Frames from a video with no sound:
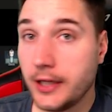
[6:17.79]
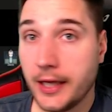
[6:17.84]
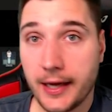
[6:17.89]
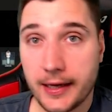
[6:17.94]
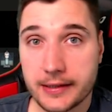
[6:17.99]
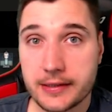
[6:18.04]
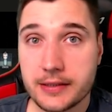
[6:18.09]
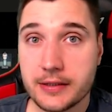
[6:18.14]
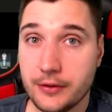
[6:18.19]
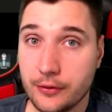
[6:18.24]

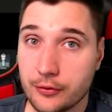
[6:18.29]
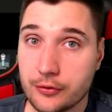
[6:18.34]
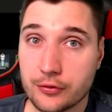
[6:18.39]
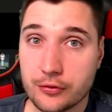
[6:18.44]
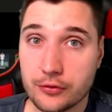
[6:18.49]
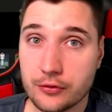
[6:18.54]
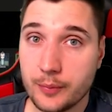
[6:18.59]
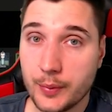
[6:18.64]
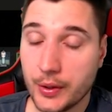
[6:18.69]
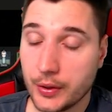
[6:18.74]
Yes, you
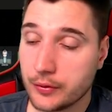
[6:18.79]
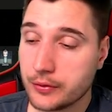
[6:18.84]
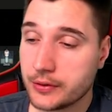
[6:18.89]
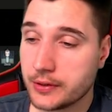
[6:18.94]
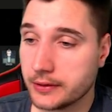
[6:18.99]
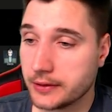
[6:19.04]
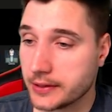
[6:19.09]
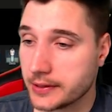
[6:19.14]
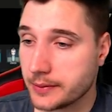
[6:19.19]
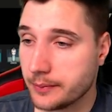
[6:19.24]
should be
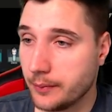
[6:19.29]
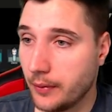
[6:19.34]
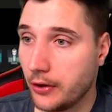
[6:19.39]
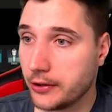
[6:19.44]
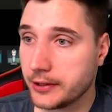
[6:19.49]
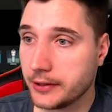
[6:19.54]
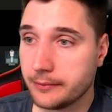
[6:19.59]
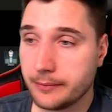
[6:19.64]
using this mod.